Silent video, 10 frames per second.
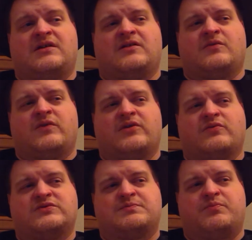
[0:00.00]
and the weather
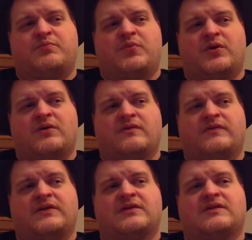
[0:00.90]
was
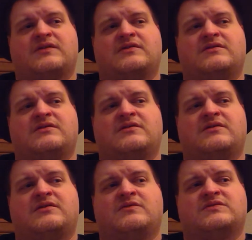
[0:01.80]
perfect
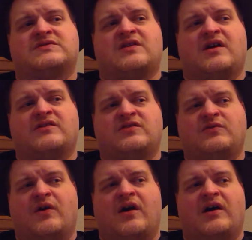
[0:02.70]
was not
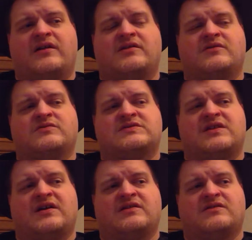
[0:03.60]
too hot. It was
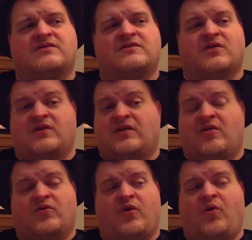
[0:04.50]
not at
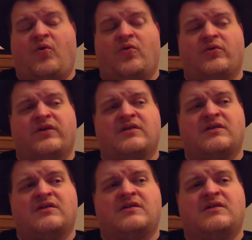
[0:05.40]
all cold.
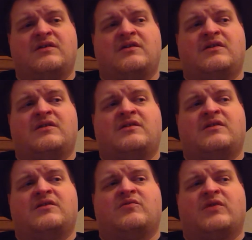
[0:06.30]

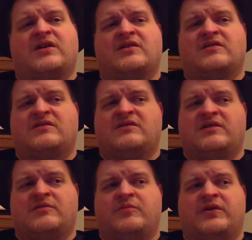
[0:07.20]
It rained a
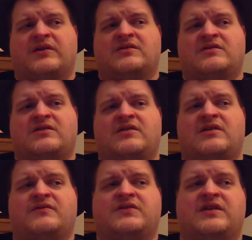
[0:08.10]
little bit,
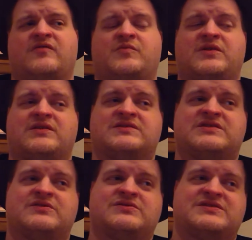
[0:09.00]
enough to give me an
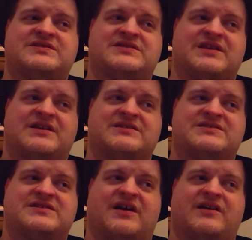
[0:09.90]
excuse to stay
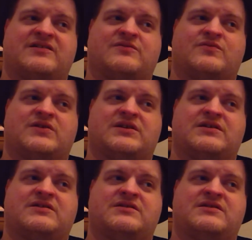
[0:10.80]
inside and read.